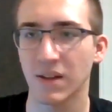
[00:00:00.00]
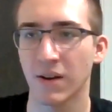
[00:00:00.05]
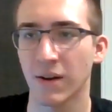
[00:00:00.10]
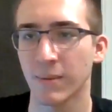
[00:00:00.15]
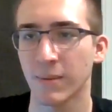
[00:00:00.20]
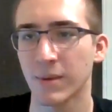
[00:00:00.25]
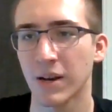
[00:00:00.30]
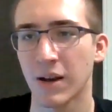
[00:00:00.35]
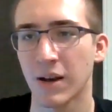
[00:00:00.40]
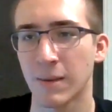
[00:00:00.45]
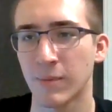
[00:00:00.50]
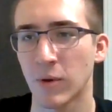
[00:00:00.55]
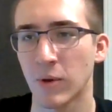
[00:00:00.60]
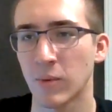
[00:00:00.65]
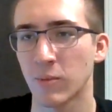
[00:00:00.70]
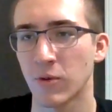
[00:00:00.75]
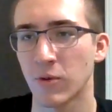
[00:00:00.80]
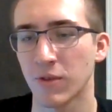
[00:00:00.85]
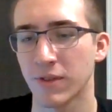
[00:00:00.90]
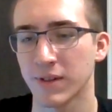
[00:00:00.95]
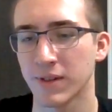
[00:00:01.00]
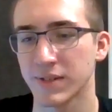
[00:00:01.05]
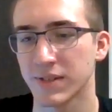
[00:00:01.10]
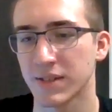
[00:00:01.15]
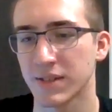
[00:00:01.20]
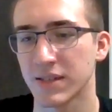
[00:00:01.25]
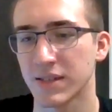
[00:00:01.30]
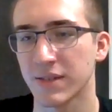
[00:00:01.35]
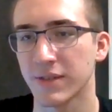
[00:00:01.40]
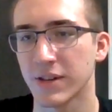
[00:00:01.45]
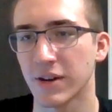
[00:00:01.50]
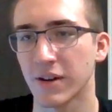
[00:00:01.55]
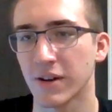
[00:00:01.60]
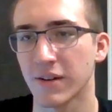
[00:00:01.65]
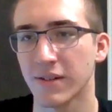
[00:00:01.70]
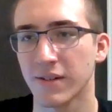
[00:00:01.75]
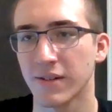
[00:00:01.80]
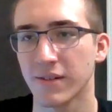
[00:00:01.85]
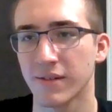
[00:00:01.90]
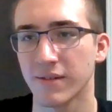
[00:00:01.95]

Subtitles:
I'm gonna upload more things to DeviantArt.